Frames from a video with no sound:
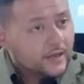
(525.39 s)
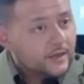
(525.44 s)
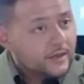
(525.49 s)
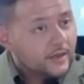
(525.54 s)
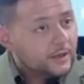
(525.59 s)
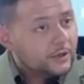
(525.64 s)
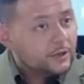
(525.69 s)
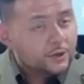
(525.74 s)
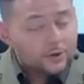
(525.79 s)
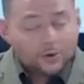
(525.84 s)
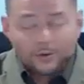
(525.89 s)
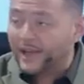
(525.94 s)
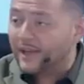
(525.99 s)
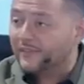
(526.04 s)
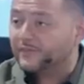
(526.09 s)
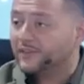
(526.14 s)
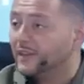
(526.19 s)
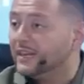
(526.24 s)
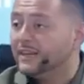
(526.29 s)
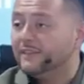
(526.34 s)
You don't
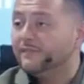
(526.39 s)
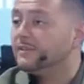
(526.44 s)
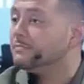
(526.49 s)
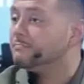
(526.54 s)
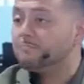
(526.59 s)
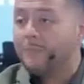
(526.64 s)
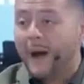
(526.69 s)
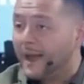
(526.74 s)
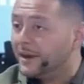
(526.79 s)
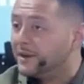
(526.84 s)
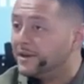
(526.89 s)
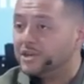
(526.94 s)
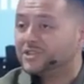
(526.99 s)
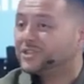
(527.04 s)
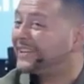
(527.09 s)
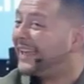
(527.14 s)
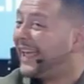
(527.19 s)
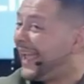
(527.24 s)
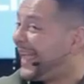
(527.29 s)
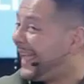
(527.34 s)
have to live in
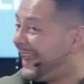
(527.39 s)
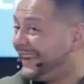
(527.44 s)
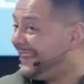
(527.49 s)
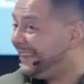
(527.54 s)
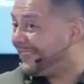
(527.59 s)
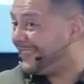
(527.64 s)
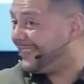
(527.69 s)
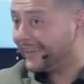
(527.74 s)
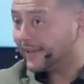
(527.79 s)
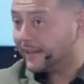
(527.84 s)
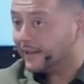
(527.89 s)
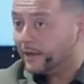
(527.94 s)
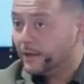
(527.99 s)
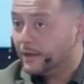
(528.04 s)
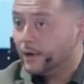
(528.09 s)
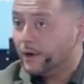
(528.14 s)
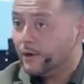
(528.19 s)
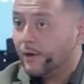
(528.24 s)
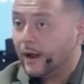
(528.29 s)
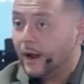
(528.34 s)
bondage to anything,
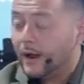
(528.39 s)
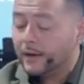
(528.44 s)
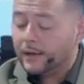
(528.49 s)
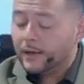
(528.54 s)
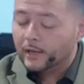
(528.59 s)
right?